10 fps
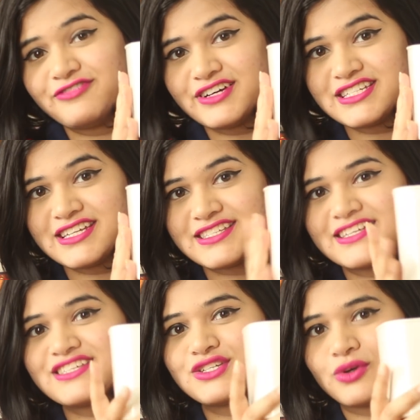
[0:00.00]
first is
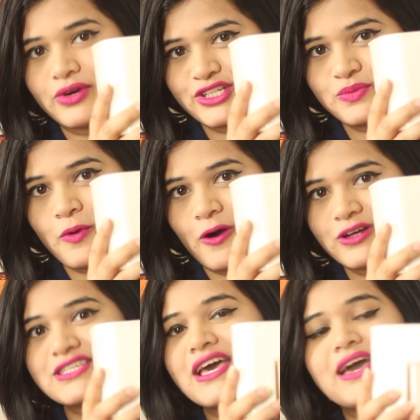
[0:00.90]
this storage
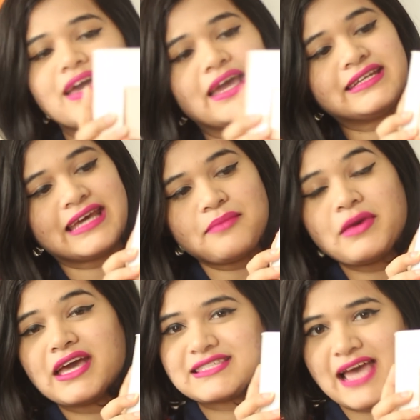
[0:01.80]
box. It
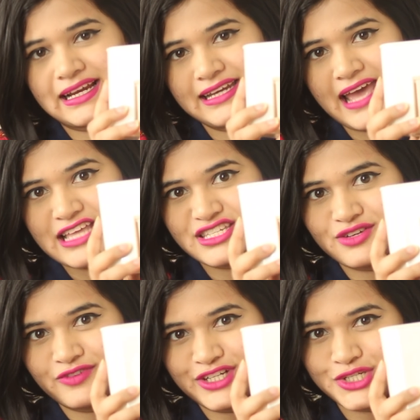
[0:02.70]
came exactly
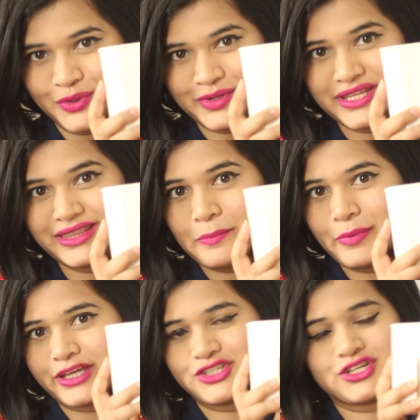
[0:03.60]
as it was shown in the
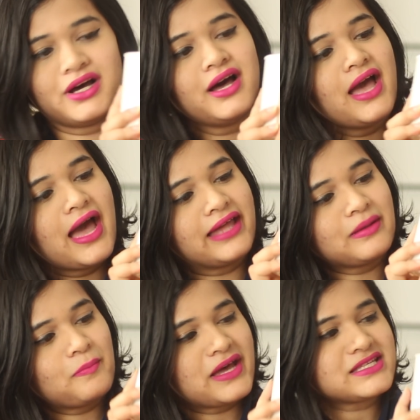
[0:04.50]
picture,
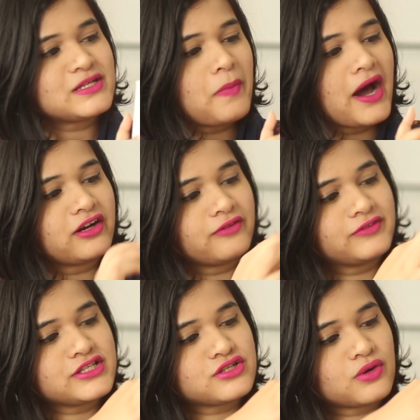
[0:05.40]
and the best part
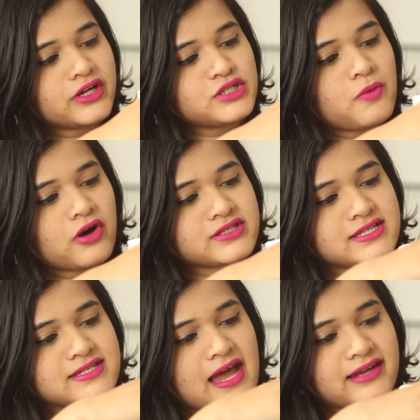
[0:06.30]
of this storage box
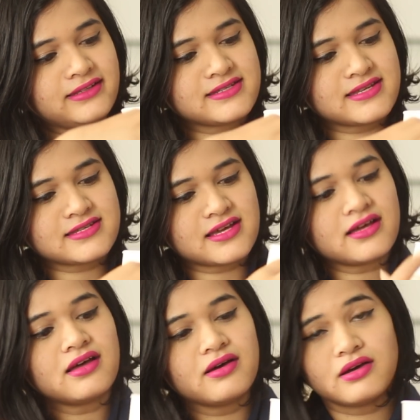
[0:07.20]
is that this is
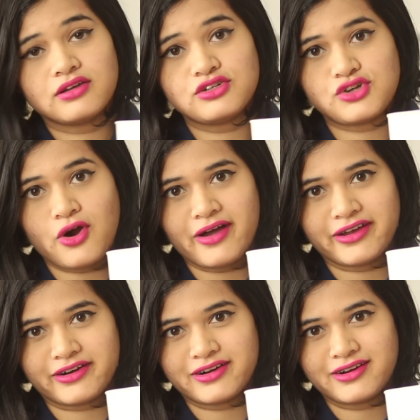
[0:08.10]
a
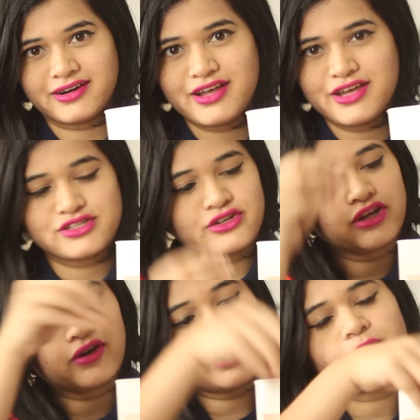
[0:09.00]
drawer. So
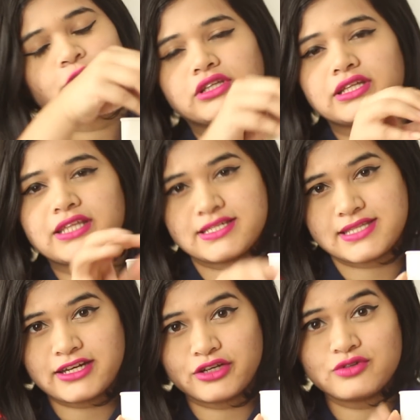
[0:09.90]
you can put the
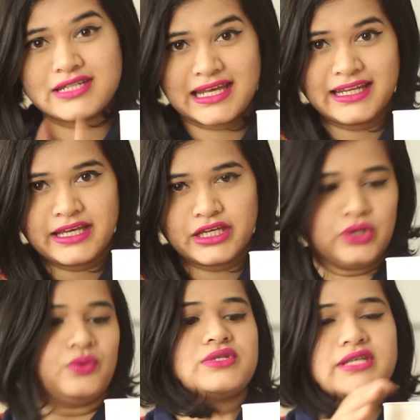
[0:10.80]
things that you daily
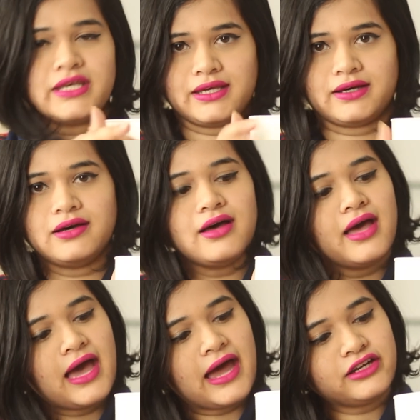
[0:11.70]
use here
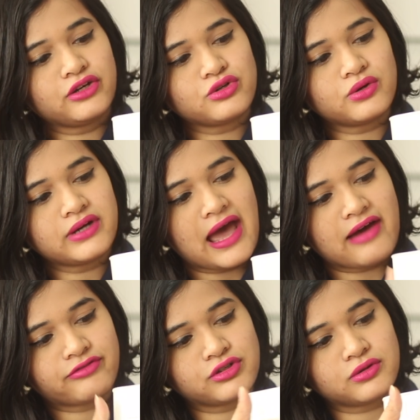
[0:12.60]
and you don't
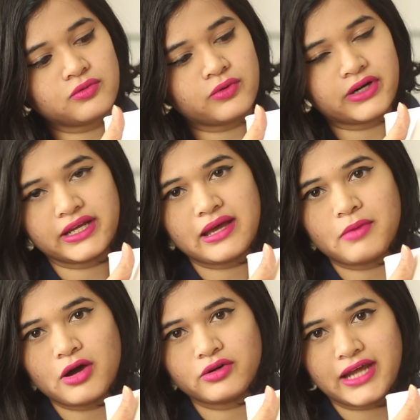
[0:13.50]
have to worry
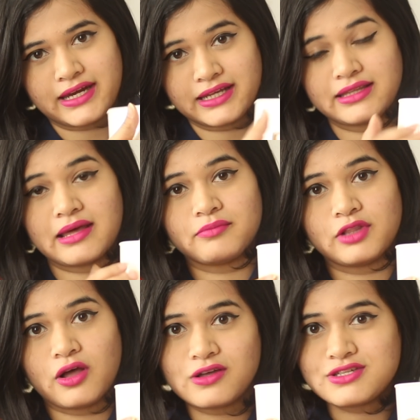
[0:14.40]
about getting
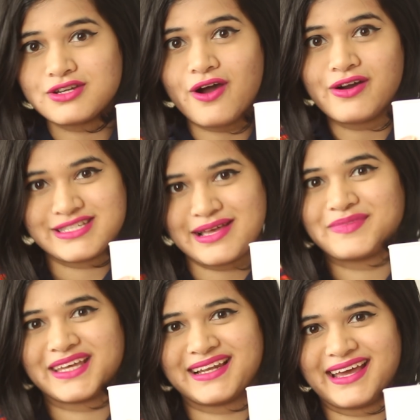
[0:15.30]
them lost or
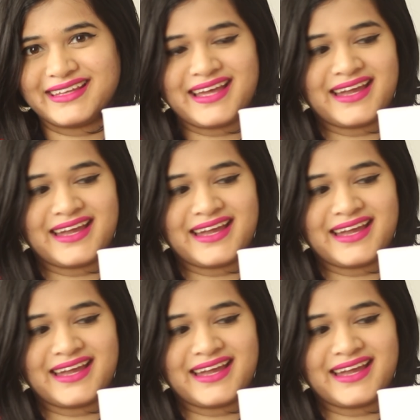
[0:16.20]
something like